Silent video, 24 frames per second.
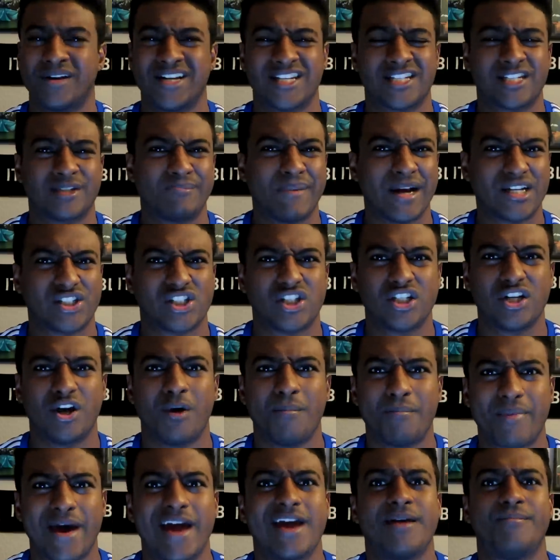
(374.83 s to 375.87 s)
And especially
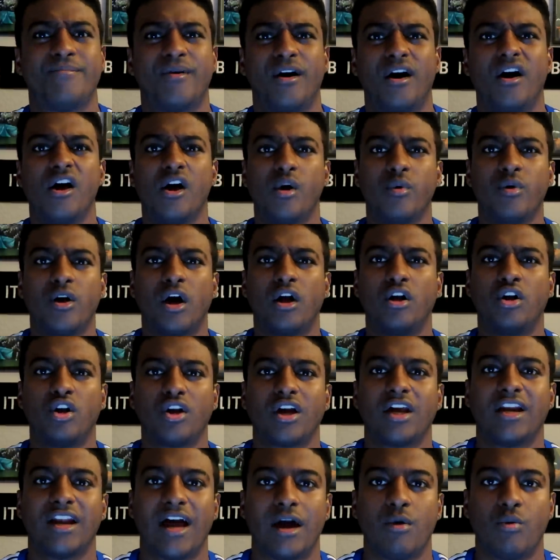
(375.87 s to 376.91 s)
on paper, we are
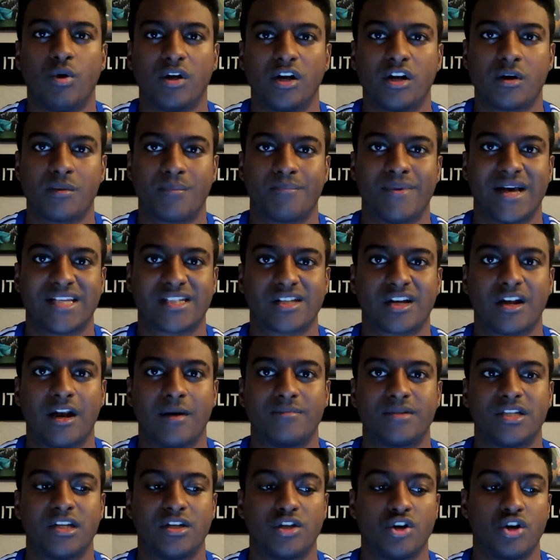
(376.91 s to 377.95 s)
looking like one of the best
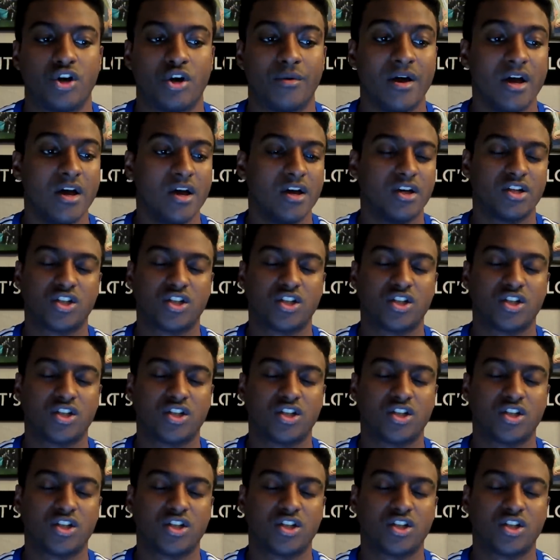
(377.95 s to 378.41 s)
clubs in Europe.